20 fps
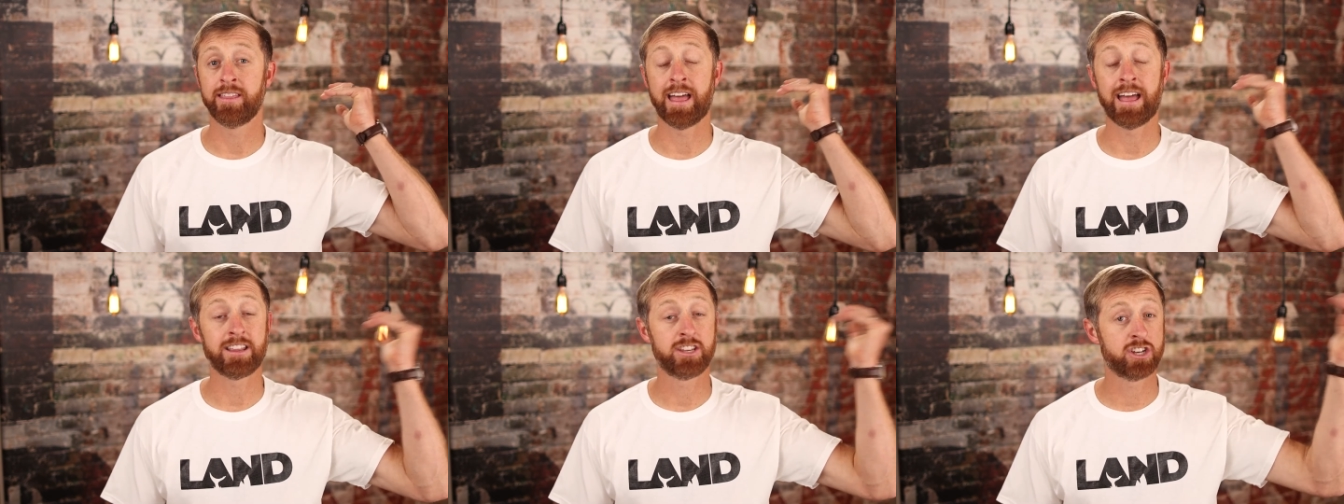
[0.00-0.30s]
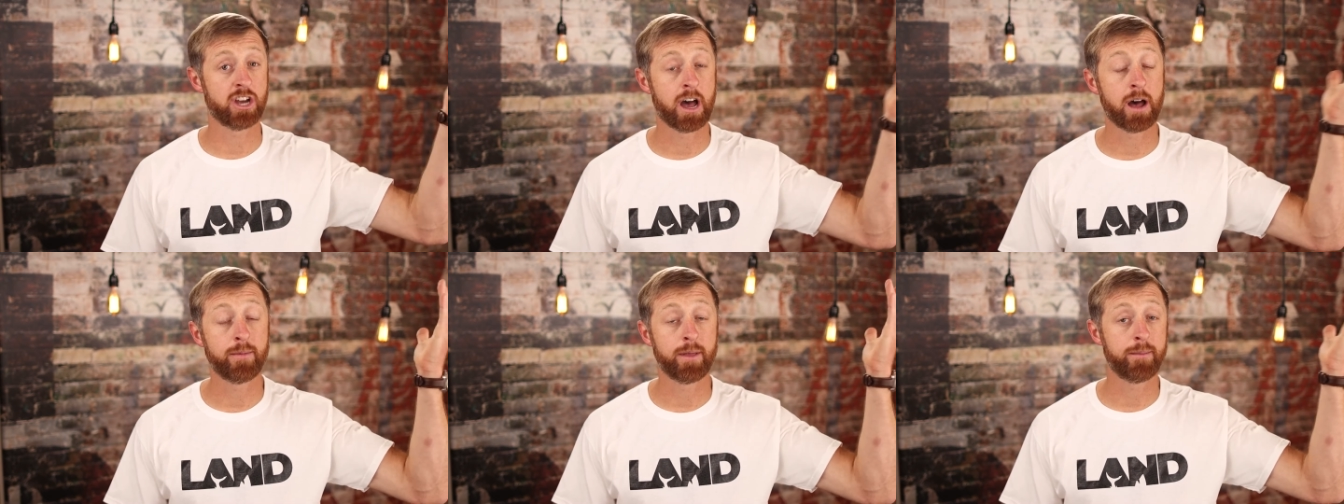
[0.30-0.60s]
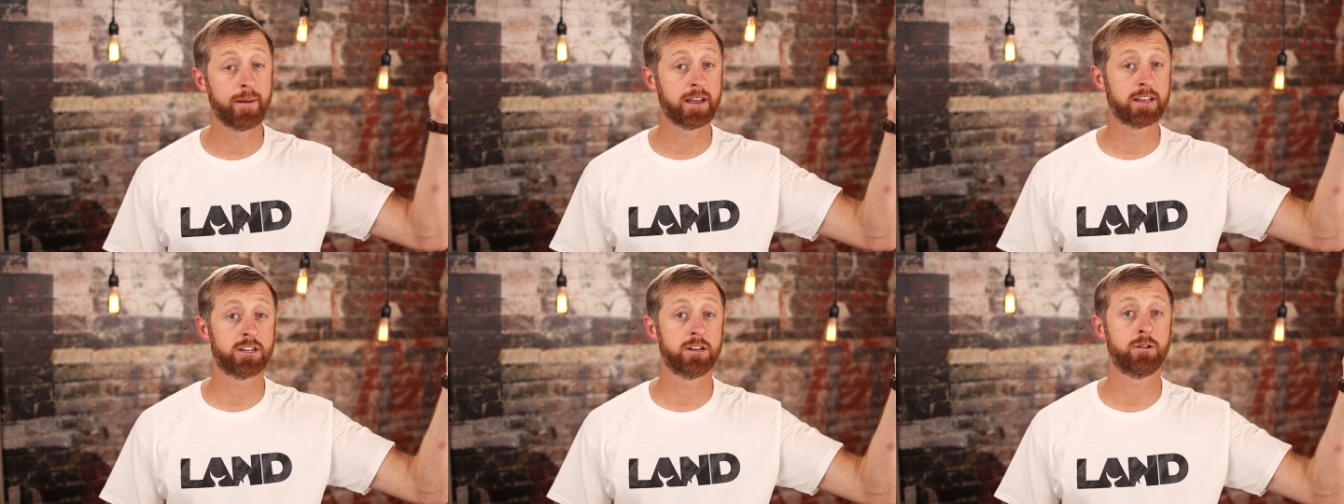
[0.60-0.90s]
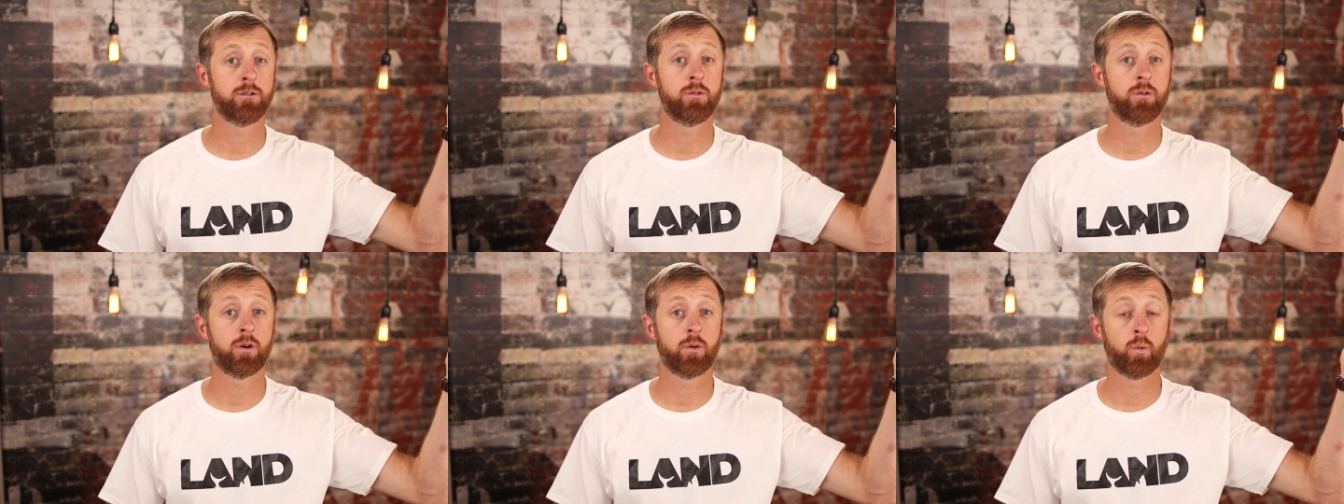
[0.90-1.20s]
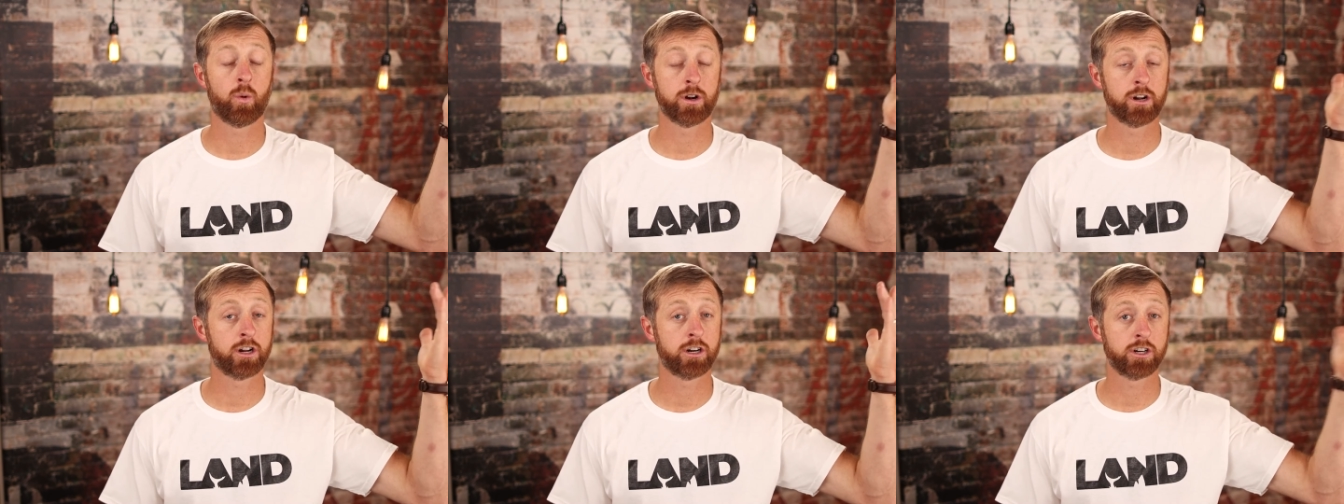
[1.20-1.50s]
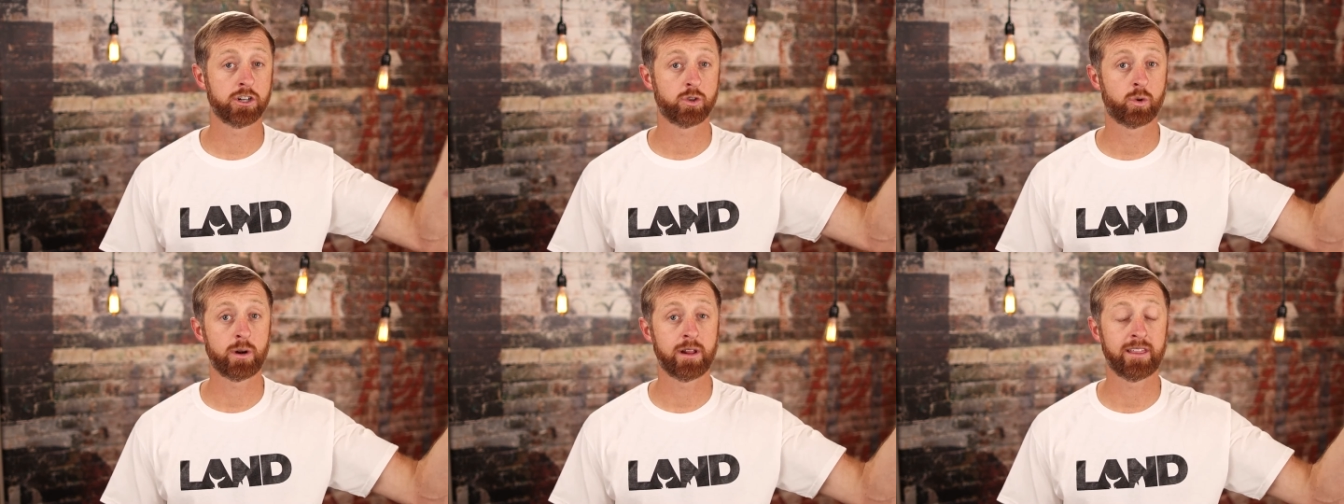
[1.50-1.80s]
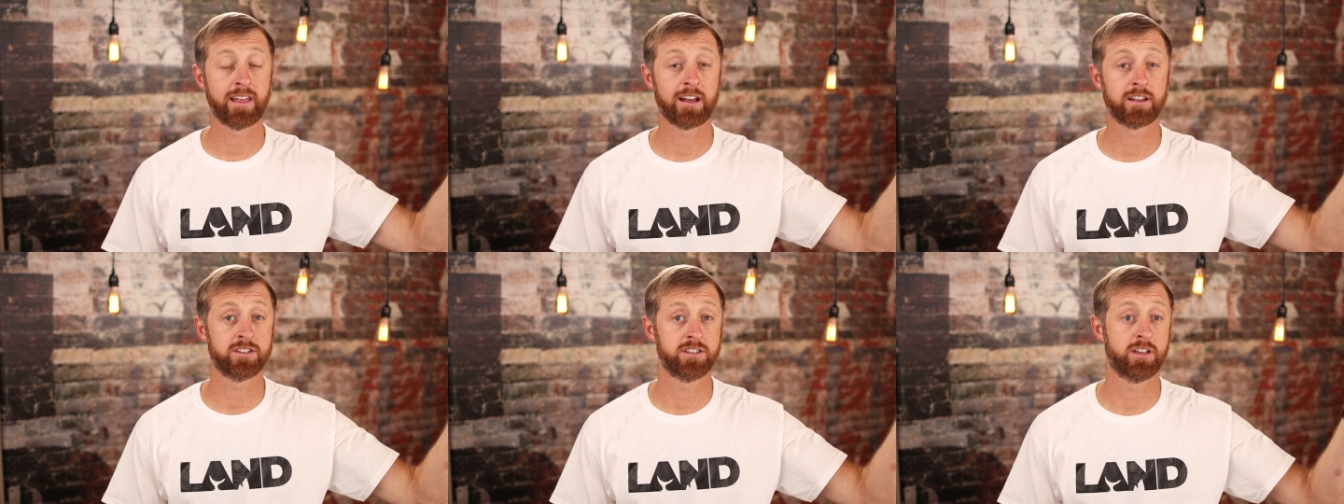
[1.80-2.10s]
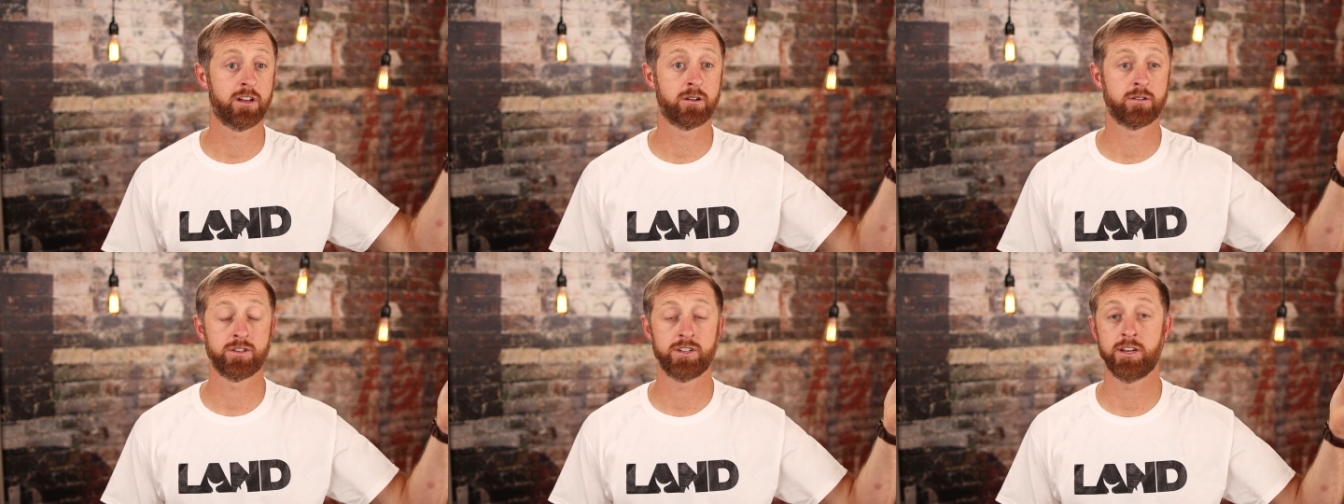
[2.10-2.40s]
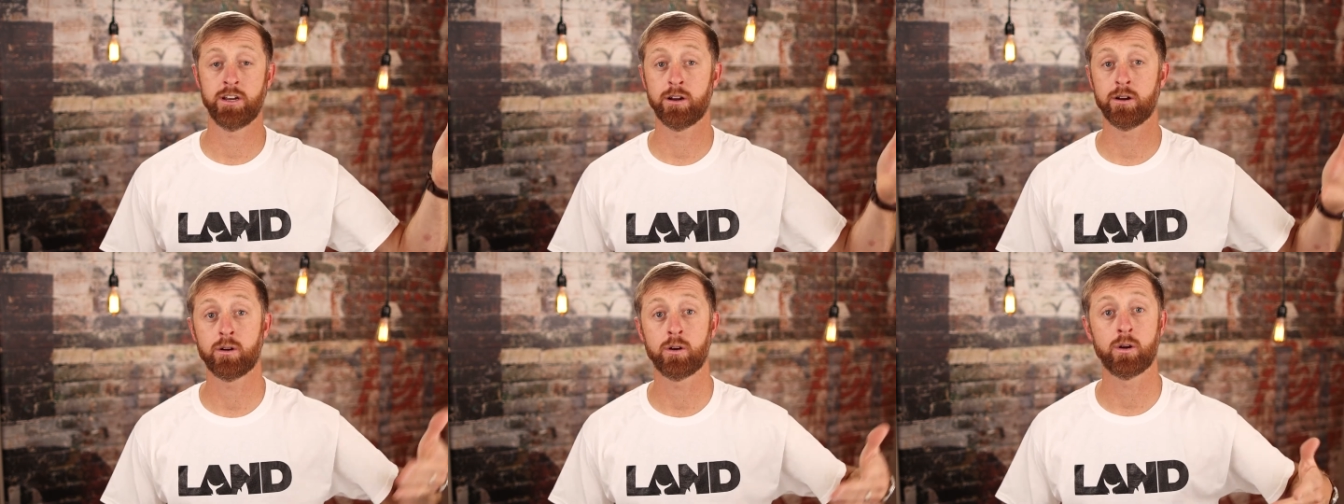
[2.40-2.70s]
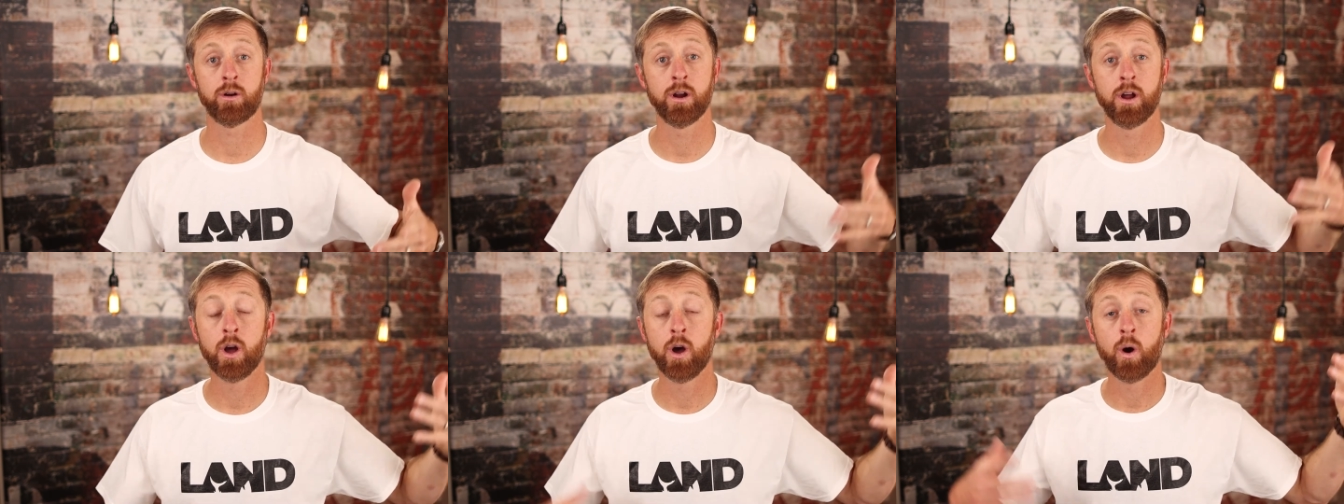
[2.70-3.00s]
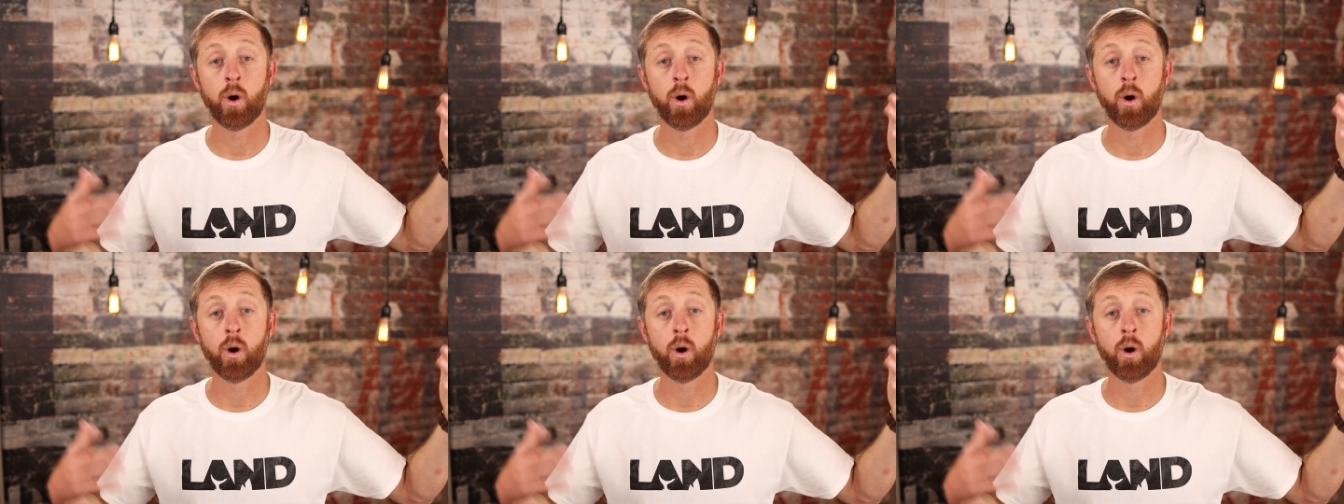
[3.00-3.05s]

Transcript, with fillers: that job that makes you one hundred twenty thousand dollars a year, or,